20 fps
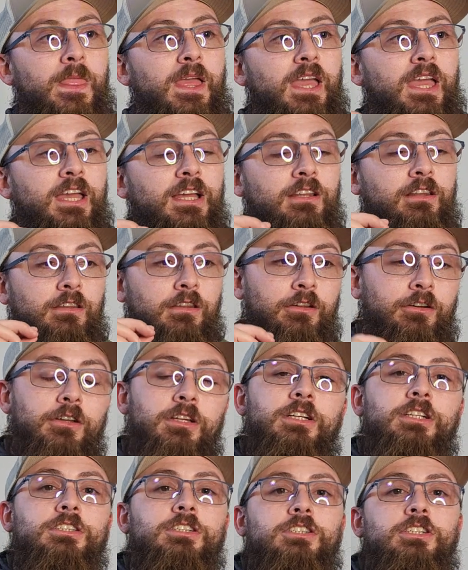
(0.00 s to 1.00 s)
It literally
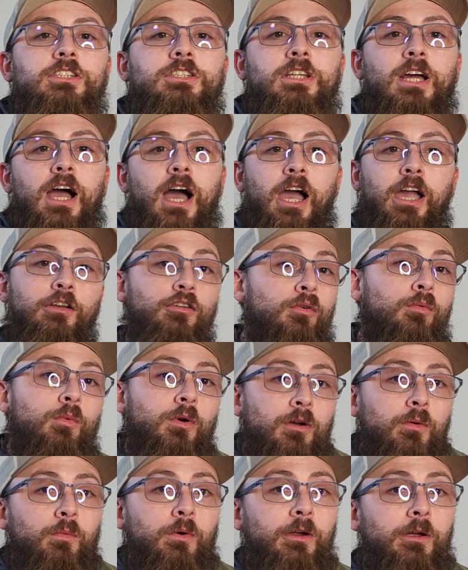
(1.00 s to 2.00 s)
is just, I don't want
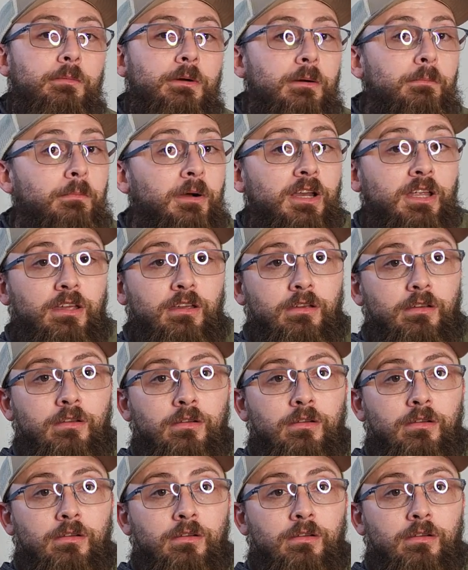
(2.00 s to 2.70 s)
to worry about money.